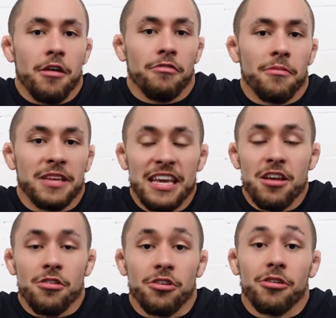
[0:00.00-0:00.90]
From
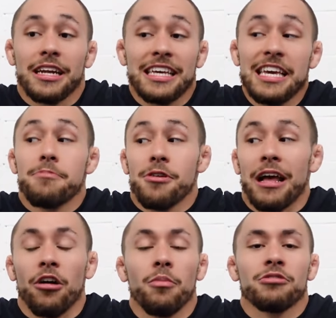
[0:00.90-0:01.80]
here, you're gonna keep your
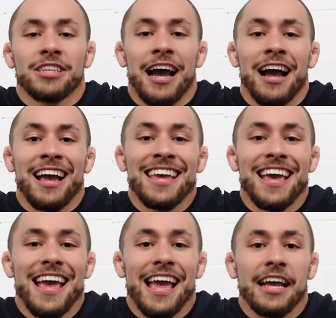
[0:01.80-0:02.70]
elbows high
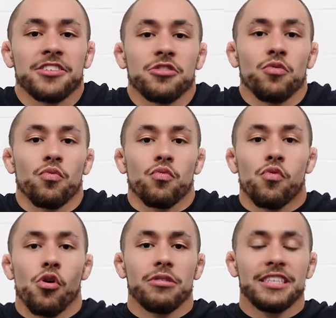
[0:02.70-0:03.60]
as you
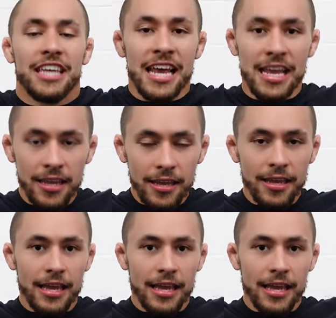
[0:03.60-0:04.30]
rotate,